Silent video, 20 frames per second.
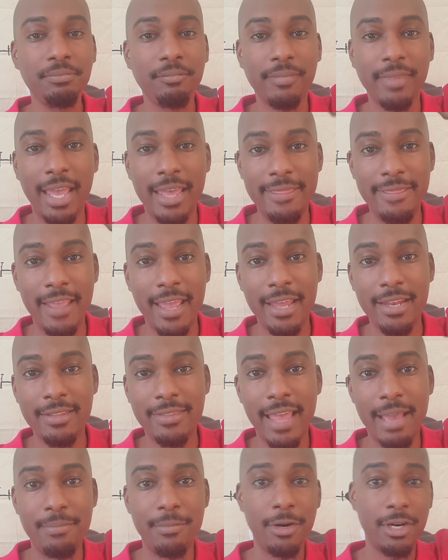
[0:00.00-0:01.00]
and then
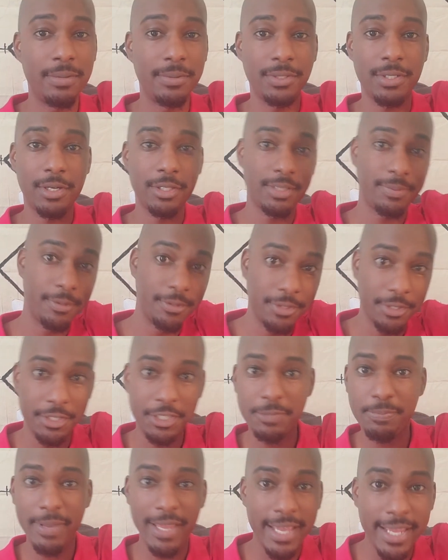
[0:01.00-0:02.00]
that Merkaba star is supposed to
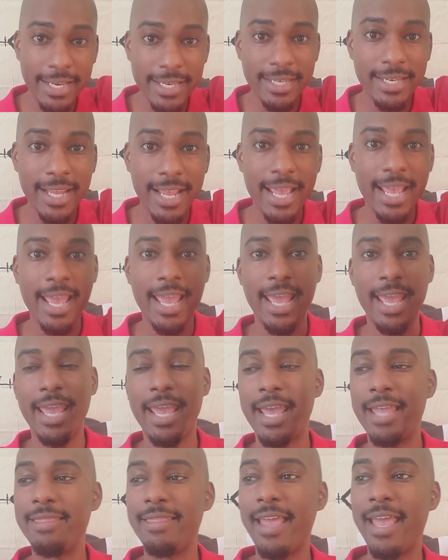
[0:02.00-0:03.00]
spin,
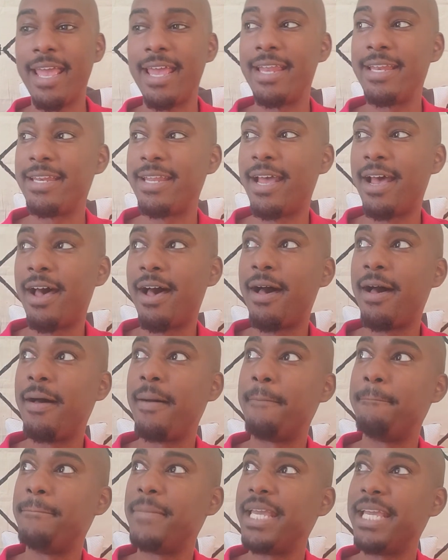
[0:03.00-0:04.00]
and then
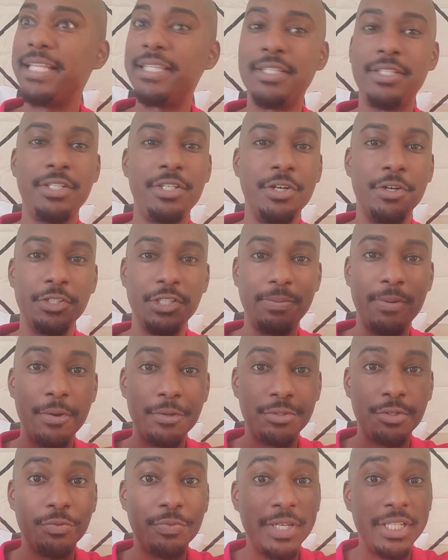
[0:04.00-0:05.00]
you're
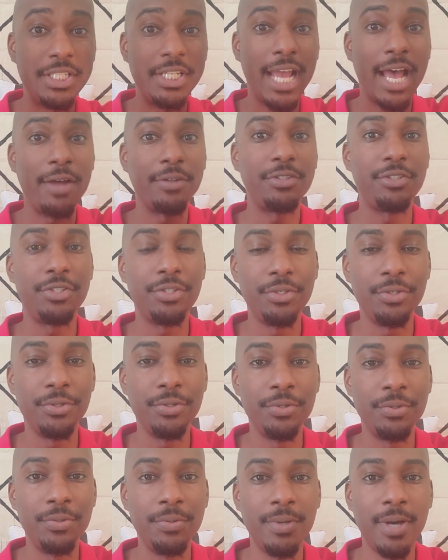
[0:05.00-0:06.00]
supposed to reach out
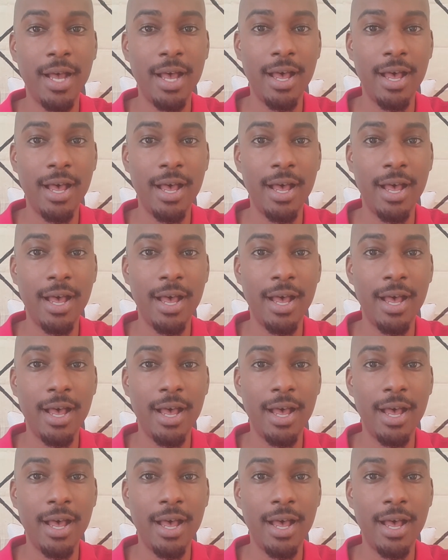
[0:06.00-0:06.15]
to